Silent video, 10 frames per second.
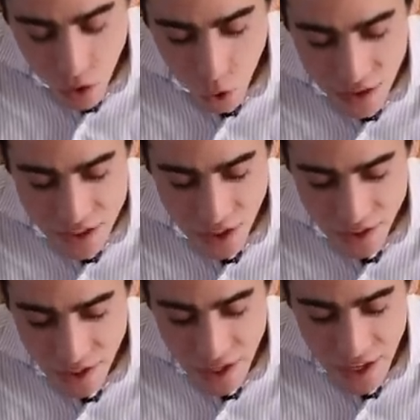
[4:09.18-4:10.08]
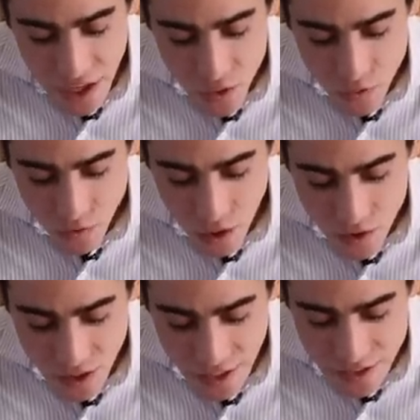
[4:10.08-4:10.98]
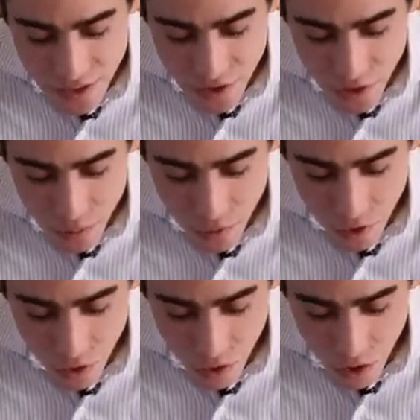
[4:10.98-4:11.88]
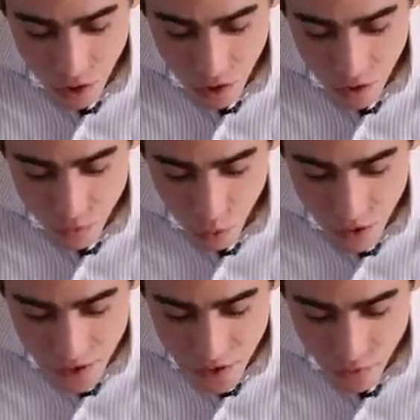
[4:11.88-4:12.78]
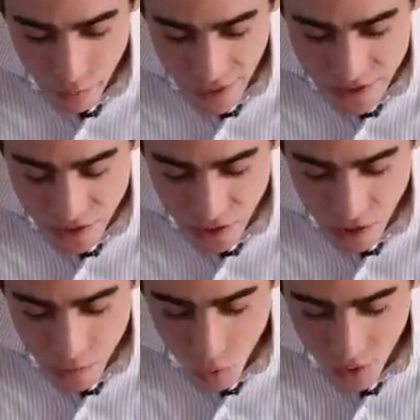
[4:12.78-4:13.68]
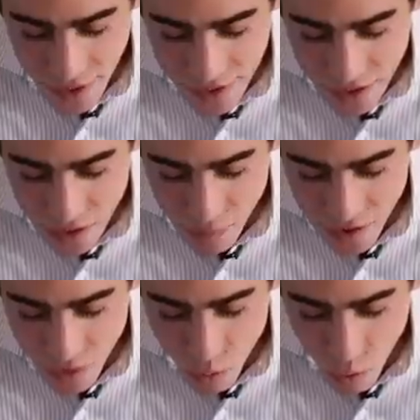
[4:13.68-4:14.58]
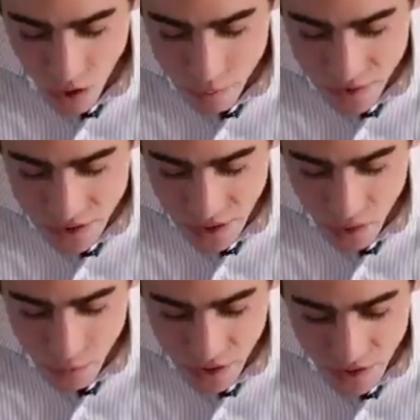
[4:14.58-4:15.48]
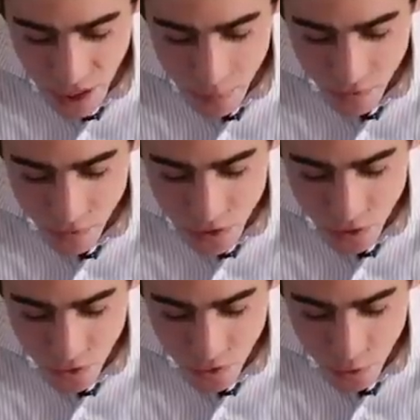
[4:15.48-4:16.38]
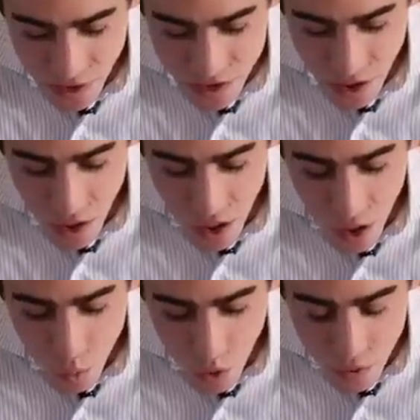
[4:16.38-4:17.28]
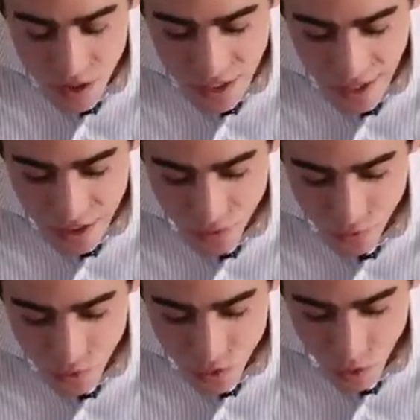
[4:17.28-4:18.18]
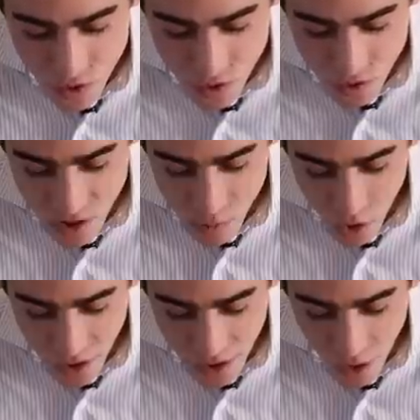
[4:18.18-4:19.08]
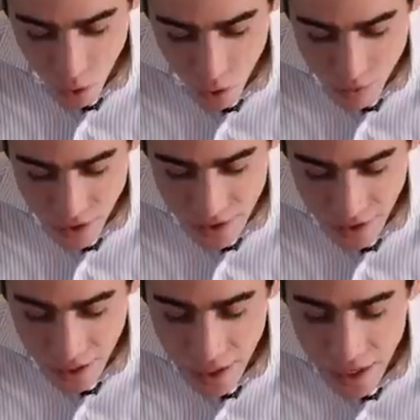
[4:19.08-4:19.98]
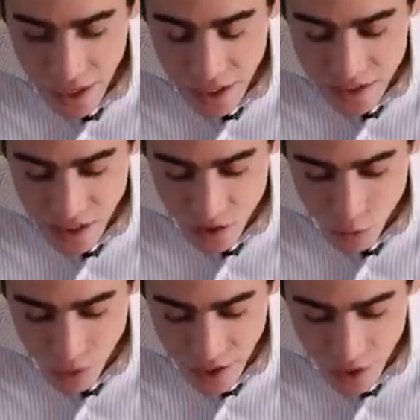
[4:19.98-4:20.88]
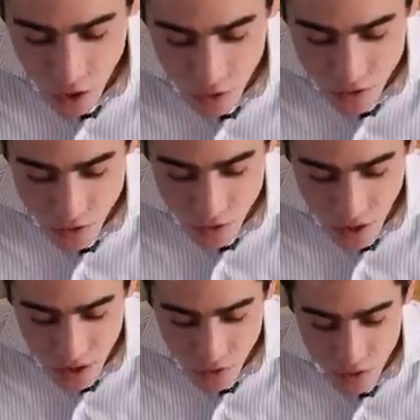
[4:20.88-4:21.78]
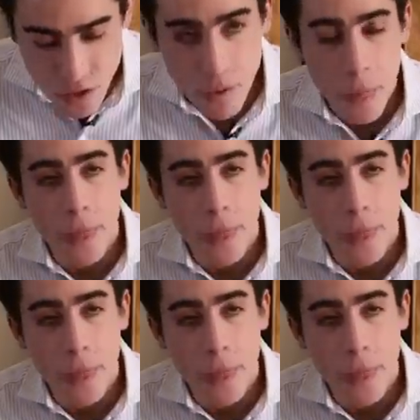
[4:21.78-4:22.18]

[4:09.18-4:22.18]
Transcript: Corey Jane, after following the Candida Cure protocol of water kefir masticum, organic lean meat, white potato, peeled apple for two to three weeks, what would the next food sources you deem okay incorporating? sourdough bread, oats, udon noodles,